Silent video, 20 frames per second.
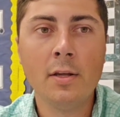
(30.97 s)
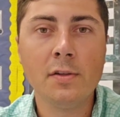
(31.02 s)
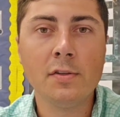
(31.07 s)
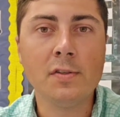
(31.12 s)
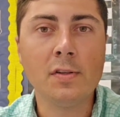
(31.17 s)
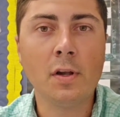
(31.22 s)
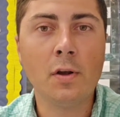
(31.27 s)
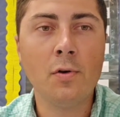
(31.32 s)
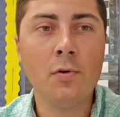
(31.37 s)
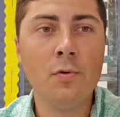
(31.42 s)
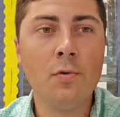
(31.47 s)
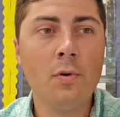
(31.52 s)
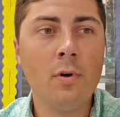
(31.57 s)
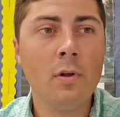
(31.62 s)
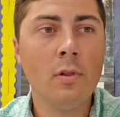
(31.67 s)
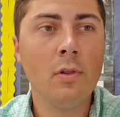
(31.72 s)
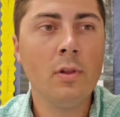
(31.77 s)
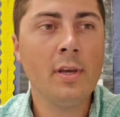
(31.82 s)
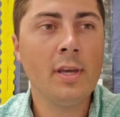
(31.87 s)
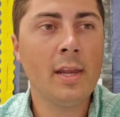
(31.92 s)
So
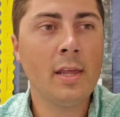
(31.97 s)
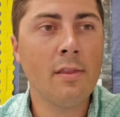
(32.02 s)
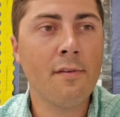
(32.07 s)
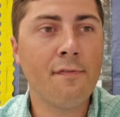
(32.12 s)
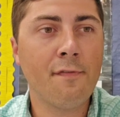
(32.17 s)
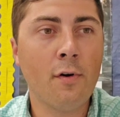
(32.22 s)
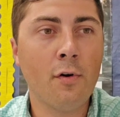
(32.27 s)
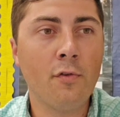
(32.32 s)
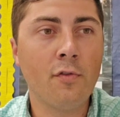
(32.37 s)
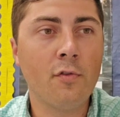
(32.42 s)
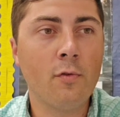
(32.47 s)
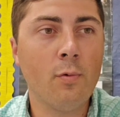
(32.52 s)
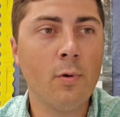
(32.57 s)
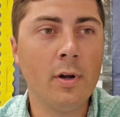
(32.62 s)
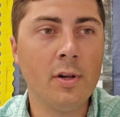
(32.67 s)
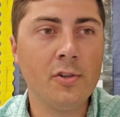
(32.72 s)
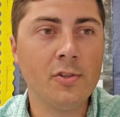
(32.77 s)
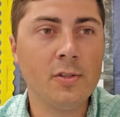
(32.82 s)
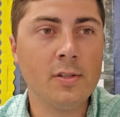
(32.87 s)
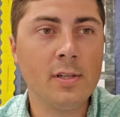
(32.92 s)
looking at the first
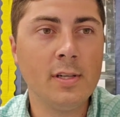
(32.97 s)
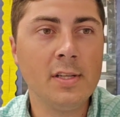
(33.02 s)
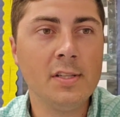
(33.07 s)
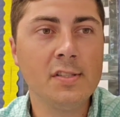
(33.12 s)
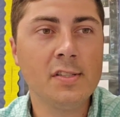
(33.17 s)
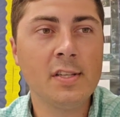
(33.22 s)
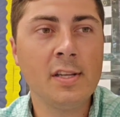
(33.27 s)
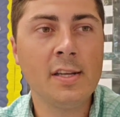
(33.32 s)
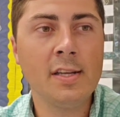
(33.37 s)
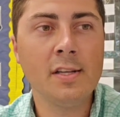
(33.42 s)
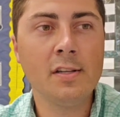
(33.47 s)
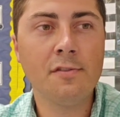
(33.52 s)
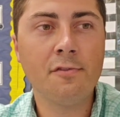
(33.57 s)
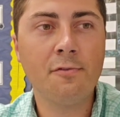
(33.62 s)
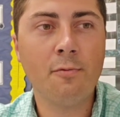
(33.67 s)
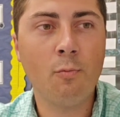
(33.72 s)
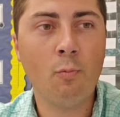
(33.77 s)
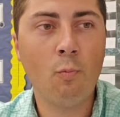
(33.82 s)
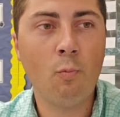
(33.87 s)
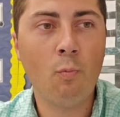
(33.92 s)
question, it says
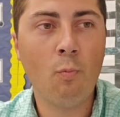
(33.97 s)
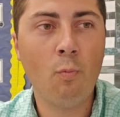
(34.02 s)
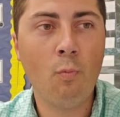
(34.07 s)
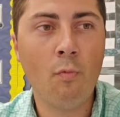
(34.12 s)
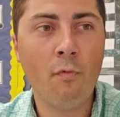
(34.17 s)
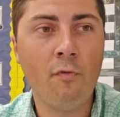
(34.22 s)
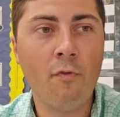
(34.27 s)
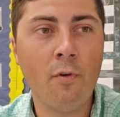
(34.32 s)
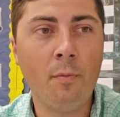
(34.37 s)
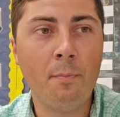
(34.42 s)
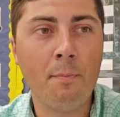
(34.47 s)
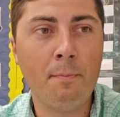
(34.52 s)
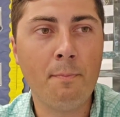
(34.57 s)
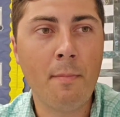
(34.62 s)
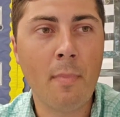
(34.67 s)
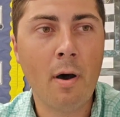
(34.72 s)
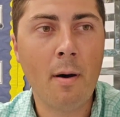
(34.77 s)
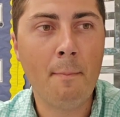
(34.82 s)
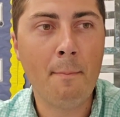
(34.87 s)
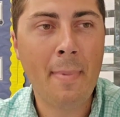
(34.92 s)
from
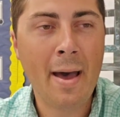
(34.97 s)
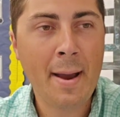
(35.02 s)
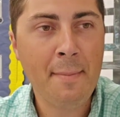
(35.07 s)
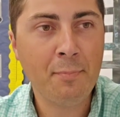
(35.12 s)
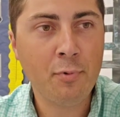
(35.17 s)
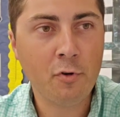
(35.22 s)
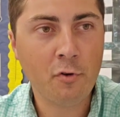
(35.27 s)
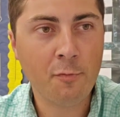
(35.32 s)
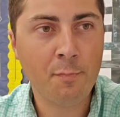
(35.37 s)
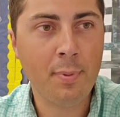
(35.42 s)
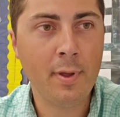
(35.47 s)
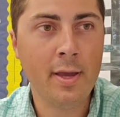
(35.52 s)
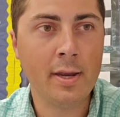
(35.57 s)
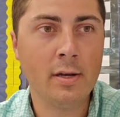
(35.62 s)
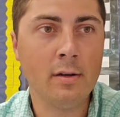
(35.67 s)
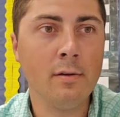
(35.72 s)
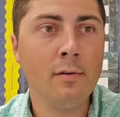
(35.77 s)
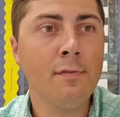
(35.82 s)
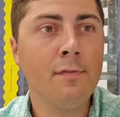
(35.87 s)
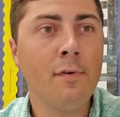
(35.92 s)
my
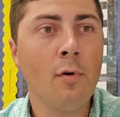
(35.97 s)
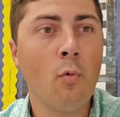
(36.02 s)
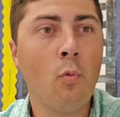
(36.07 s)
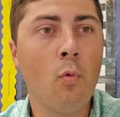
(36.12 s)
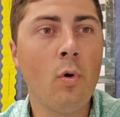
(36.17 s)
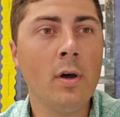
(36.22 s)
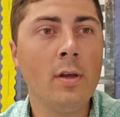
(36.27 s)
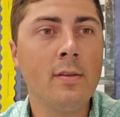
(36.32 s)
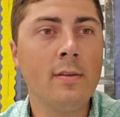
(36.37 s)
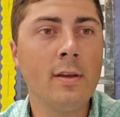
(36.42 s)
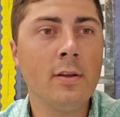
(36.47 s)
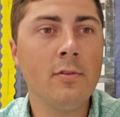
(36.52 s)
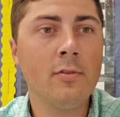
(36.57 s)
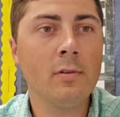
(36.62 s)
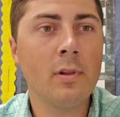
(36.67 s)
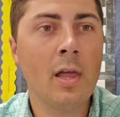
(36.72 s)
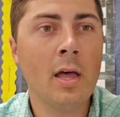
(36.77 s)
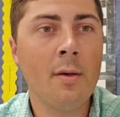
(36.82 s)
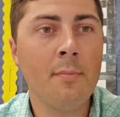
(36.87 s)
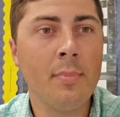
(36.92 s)
perspective, what
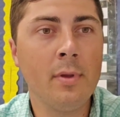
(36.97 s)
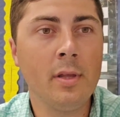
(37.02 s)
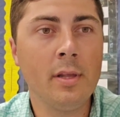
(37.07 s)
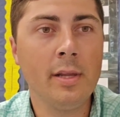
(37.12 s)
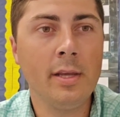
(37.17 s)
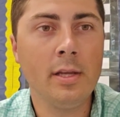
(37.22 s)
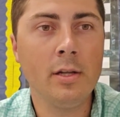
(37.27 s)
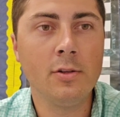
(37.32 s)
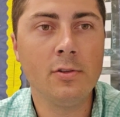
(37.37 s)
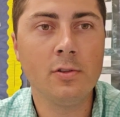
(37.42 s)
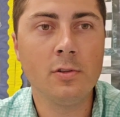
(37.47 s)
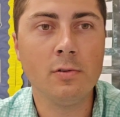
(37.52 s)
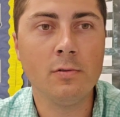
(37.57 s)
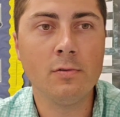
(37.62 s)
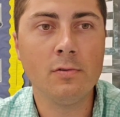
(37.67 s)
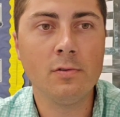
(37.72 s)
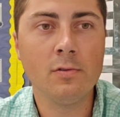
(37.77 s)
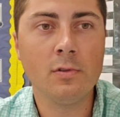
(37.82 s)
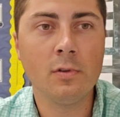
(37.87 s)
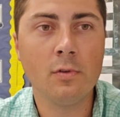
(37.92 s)
teacher liability
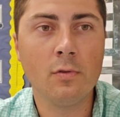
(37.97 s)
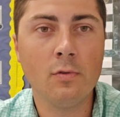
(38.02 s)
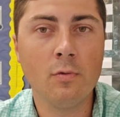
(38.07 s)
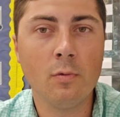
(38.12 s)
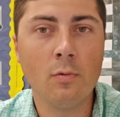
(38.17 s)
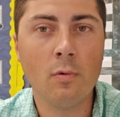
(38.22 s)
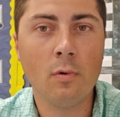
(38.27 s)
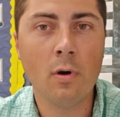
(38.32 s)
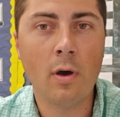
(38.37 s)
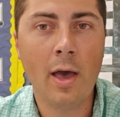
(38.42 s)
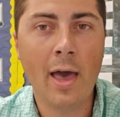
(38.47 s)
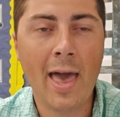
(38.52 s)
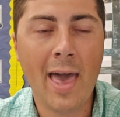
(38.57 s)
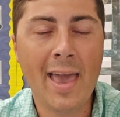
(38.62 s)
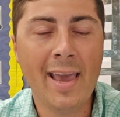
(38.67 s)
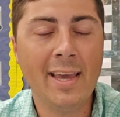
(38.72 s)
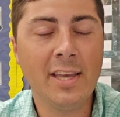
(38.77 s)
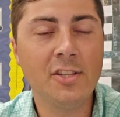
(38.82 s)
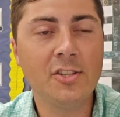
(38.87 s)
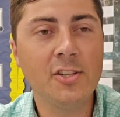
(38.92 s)
issues do
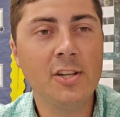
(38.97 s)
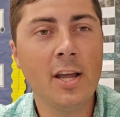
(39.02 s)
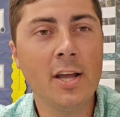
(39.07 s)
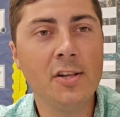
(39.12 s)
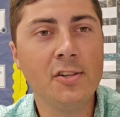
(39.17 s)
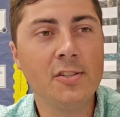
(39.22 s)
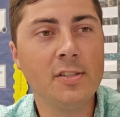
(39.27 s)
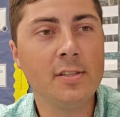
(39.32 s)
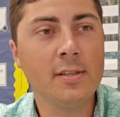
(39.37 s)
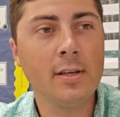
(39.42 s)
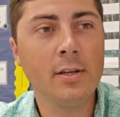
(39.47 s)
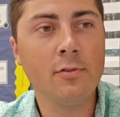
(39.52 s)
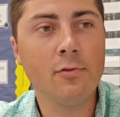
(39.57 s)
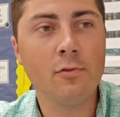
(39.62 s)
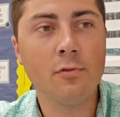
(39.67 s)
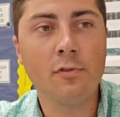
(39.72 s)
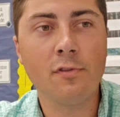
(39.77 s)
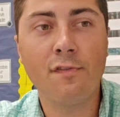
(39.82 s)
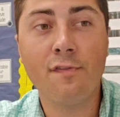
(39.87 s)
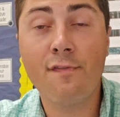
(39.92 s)
ag education
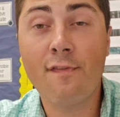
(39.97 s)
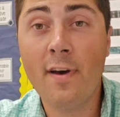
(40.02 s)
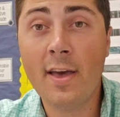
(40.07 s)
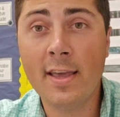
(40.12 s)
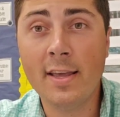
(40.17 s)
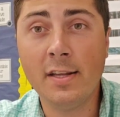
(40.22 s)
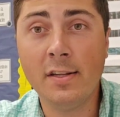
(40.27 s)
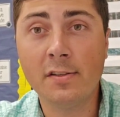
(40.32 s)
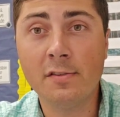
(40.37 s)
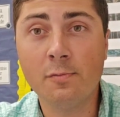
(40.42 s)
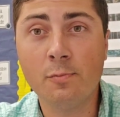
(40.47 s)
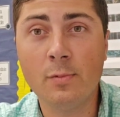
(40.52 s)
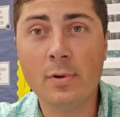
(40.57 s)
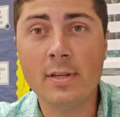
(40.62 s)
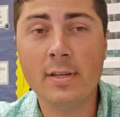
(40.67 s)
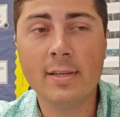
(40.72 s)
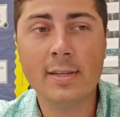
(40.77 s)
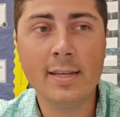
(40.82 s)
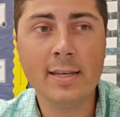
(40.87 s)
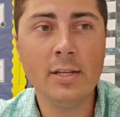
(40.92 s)
teachers face
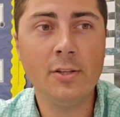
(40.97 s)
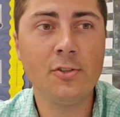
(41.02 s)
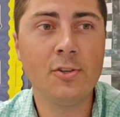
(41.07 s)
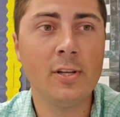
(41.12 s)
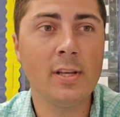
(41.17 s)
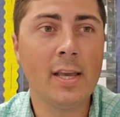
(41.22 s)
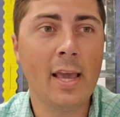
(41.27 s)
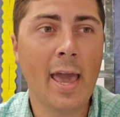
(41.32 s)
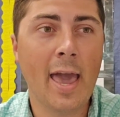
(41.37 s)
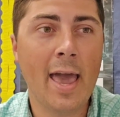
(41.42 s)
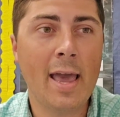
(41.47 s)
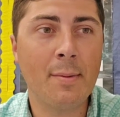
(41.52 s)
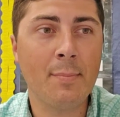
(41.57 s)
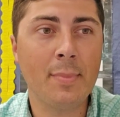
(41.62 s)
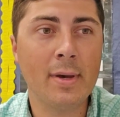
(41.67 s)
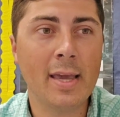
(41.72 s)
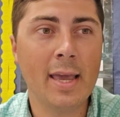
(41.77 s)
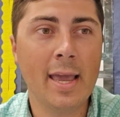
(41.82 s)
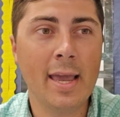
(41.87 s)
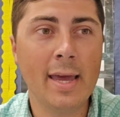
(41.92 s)
when teaching ag
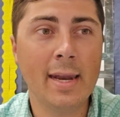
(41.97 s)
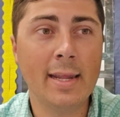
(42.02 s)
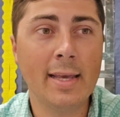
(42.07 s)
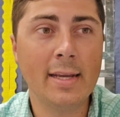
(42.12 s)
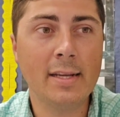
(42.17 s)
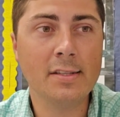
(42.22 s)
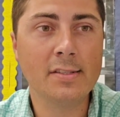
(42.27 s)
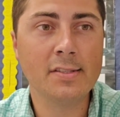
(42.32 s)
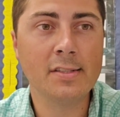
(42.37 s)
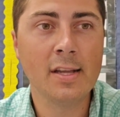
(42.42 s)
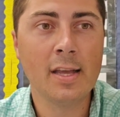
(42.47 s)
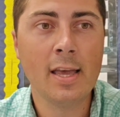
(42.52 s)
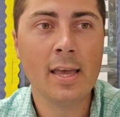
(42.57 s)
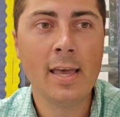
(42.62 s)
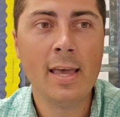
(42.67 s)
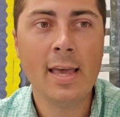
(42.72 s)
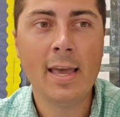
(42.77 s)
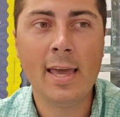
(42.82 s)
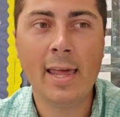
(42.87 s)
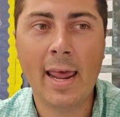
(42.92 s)
mechanics?
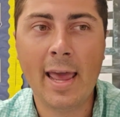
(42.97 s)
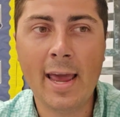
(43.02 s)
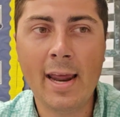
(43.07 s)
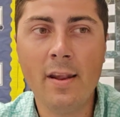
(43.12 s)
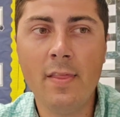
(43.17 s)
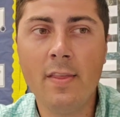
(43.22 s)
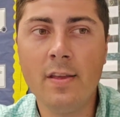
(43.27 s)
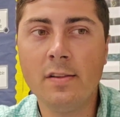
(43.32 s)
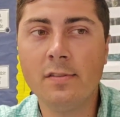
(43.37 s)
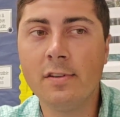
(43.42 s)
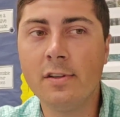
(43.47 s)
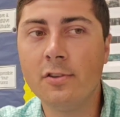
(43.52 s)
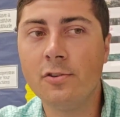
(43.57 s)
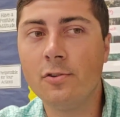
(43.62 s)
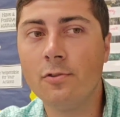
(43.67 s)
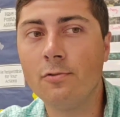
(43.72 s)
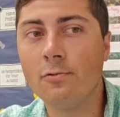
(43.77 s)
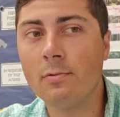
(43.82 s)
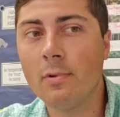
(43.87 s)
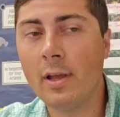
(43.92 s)
And how do these
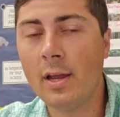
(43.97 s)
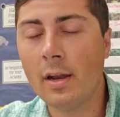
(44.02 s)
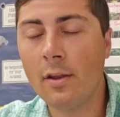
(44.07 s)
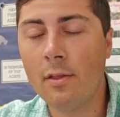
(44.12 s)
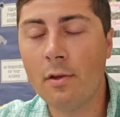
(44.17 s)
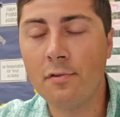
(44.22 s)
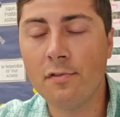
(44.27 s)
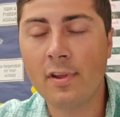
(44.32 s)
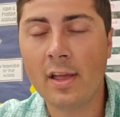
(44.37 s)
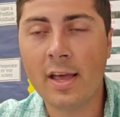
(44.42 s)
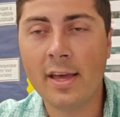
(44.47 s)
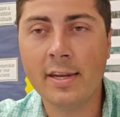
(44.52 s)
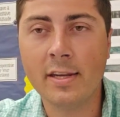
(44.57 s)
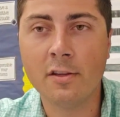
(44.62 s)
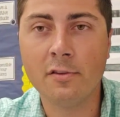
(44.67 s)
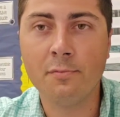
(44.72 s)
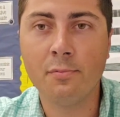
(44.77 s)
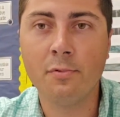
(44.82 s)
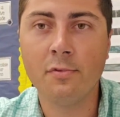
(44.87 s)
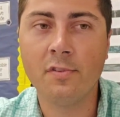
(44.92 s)
issues relate to those
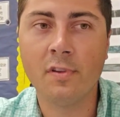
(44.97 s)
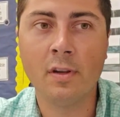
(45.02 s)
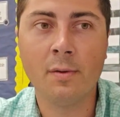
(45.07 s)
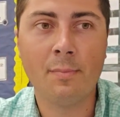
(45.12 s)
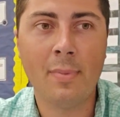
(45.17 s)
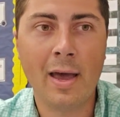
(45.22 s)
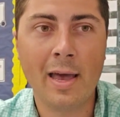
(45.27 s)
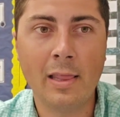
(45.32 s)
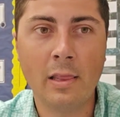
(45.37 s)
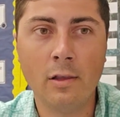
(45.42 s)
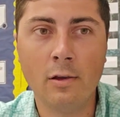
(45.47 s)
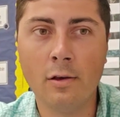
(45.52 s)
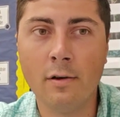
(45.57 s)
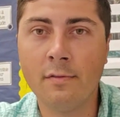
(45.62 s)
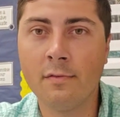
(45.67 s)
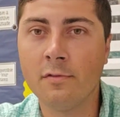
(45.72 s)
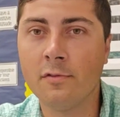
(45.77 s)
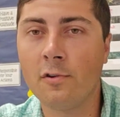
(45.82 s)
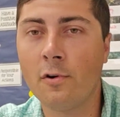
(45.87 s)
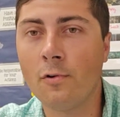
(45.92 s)
ideas presented by
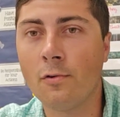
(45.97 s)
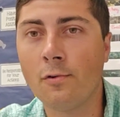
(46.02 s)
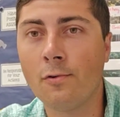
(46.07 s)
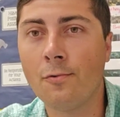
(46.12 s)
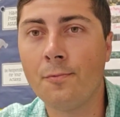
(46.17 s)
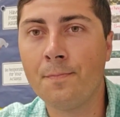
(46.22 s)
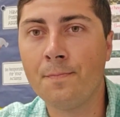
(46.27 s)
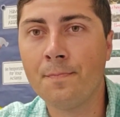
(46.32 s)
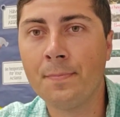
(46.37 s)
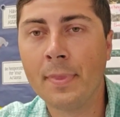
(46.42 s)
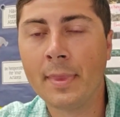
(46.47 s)
Love and Zirkle?